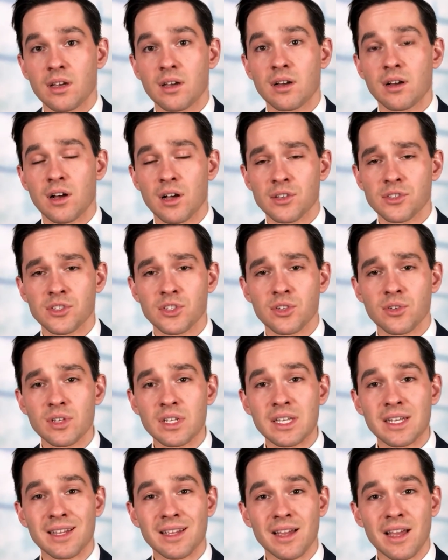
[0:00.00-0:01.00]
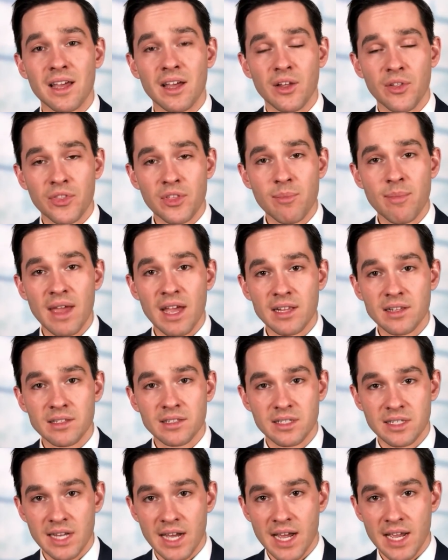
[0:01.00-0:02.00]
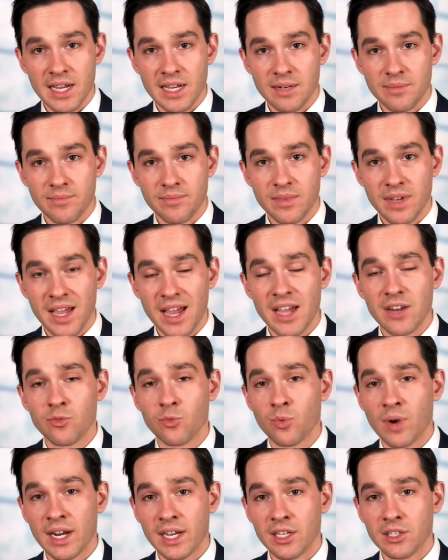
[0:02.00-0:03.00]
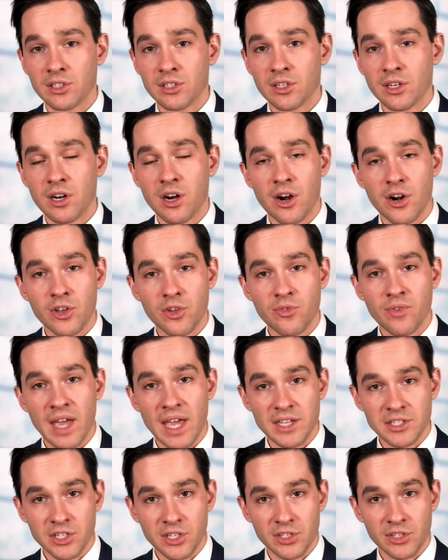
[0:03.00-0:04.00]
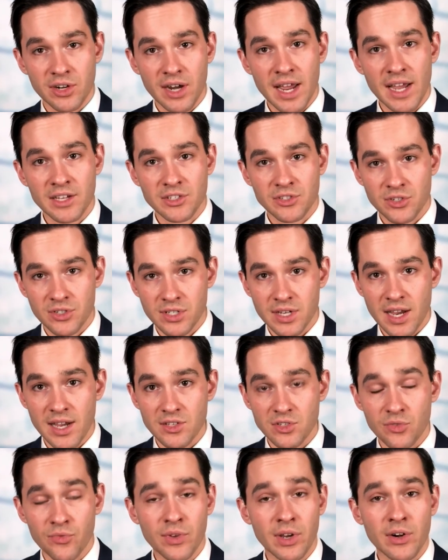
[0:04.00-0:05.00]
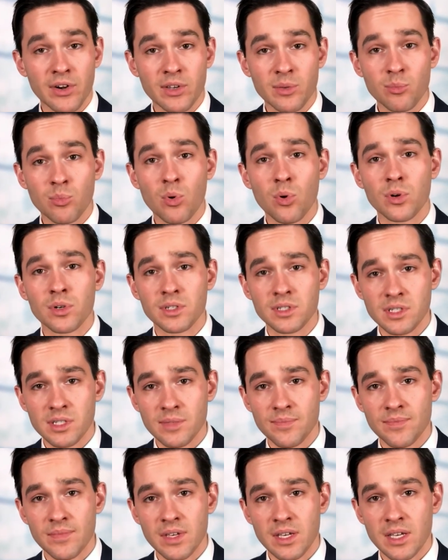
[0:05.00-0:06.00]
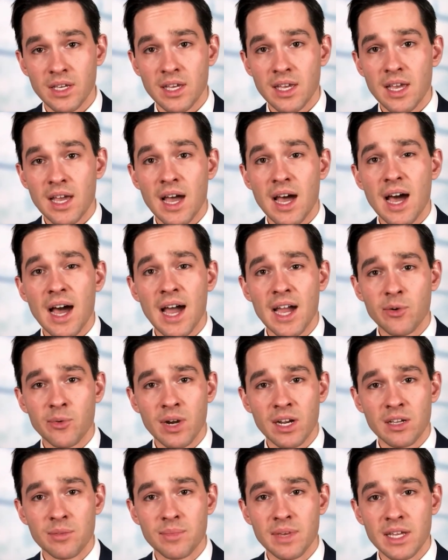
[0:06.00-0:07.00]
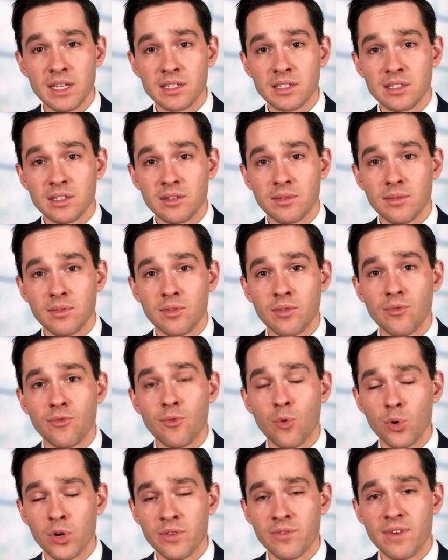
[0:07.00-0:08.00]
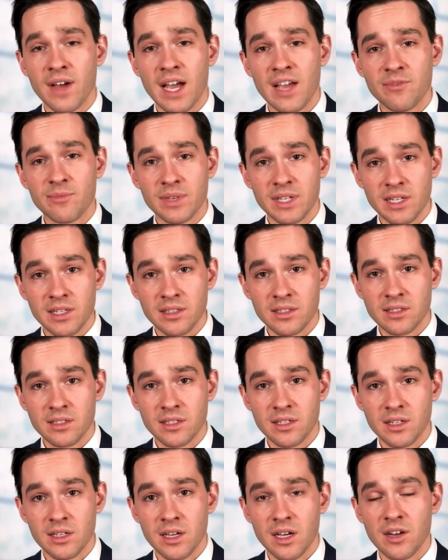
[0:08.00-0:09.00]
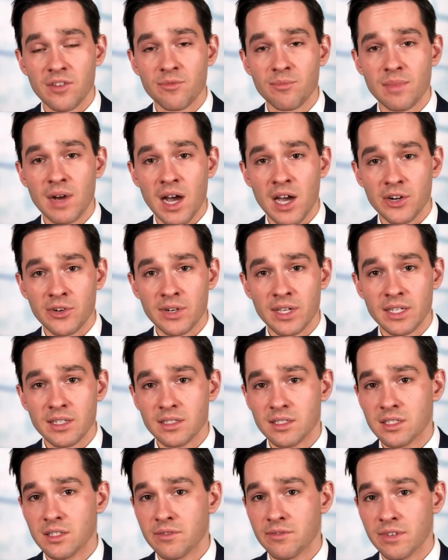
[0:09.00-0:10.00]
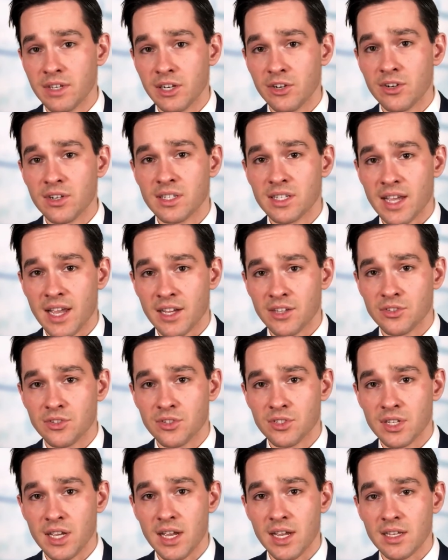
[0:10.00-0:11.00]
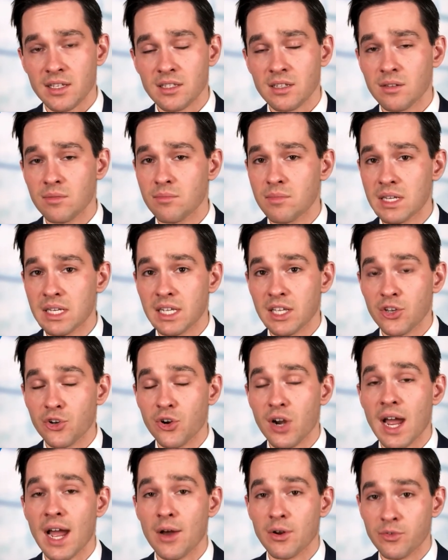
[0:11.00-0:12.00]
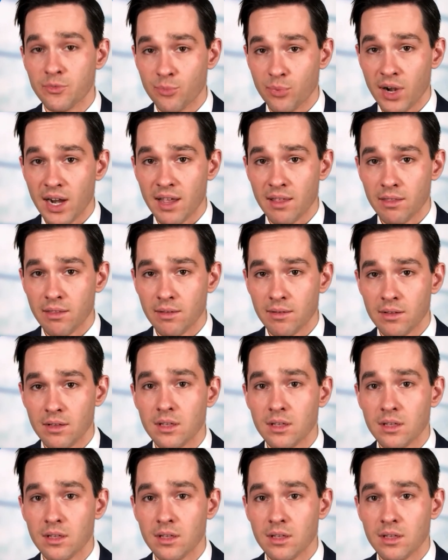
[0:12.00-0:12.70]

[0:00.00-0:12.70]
Also, eating a healthy, balanced diet and regular cardiovascular exercise are very important. I recommend 45 minutes of moderate to vigorous exercise, meaning you're out of breath,